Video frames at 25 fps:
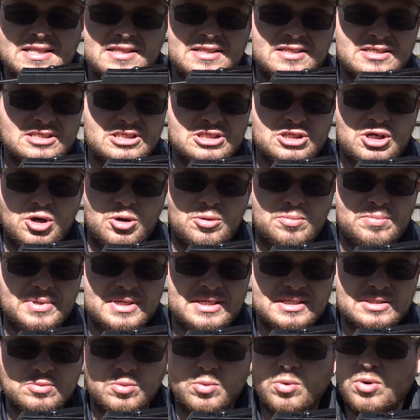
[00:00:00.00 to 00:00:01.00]
the scope
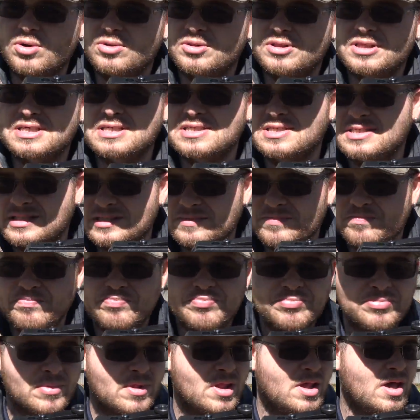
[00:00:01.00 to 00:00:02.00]
is worthless.
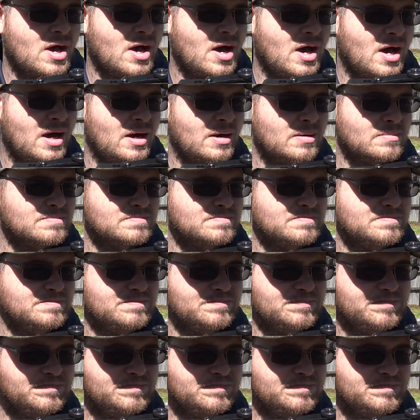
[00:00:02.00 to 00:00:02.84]
Um,